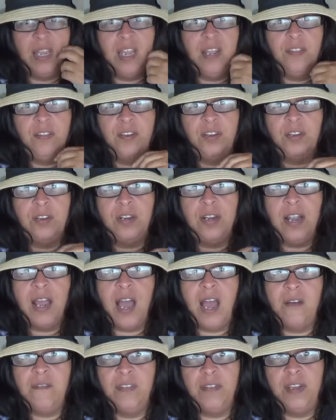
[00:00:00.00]
either you're going to
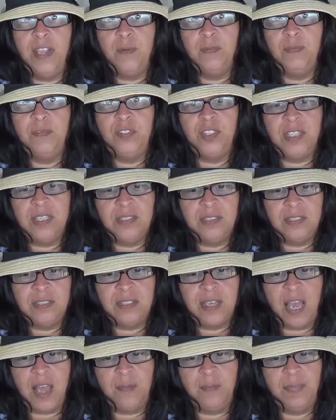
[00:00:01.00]
have the name of
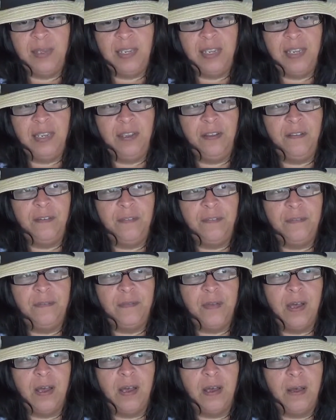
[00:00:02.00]
Jesus and be
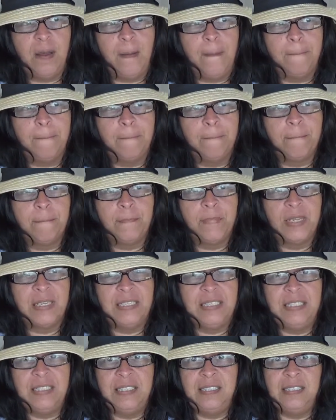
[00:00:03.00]

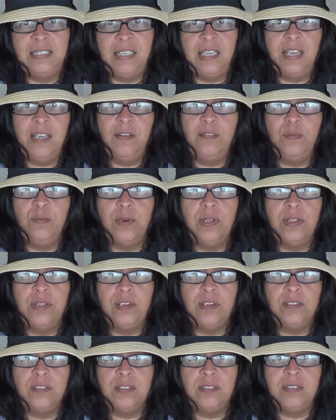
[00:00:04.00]
deceived when
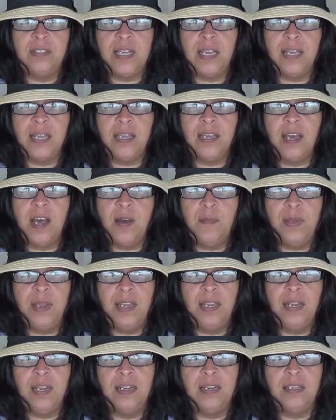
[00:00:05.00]
there's a second
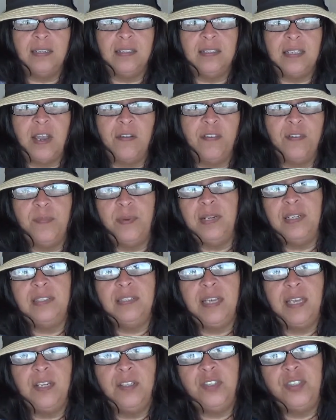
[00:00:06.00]
coming and it's everybody
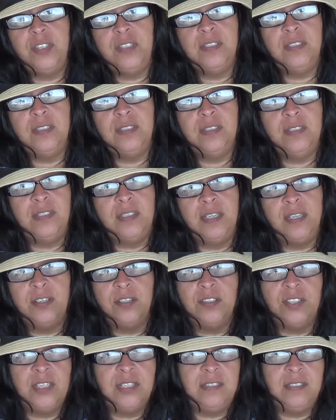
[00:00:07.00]
saying Jesus is
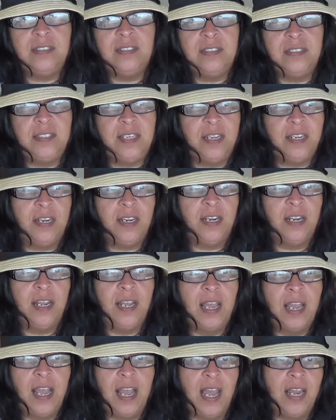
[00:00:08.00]
here, Jesus is here.
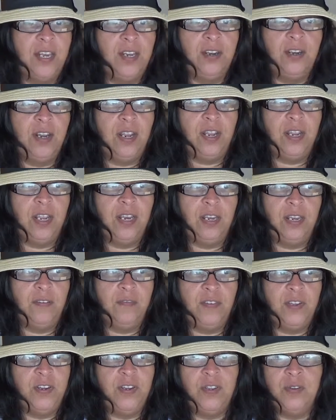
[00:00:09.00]
And
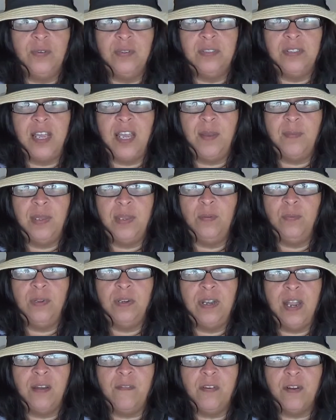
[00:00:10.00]
if you knew his name, he
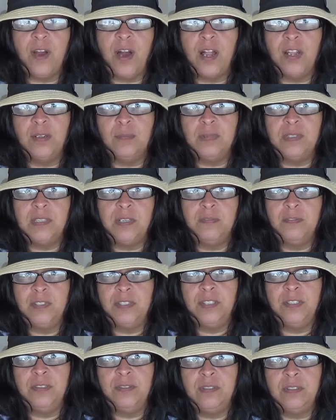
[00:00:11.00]
would never call himself
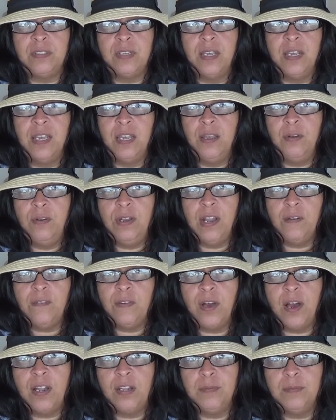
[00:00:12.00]
Zeus. He would
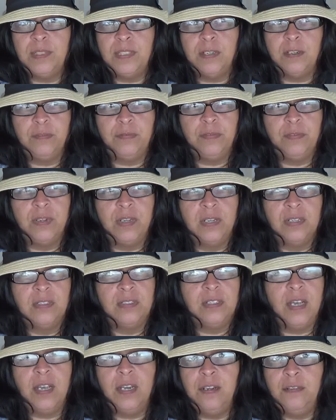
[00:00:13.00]
never call himself
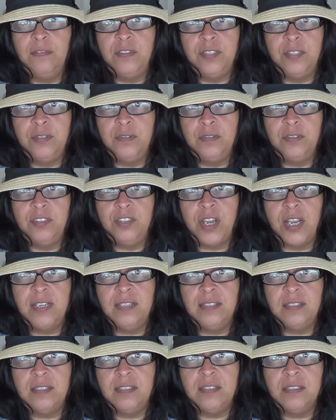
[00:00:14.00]
son of Zeus,
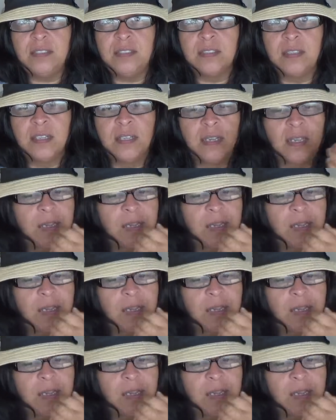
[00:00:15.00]
Jesus.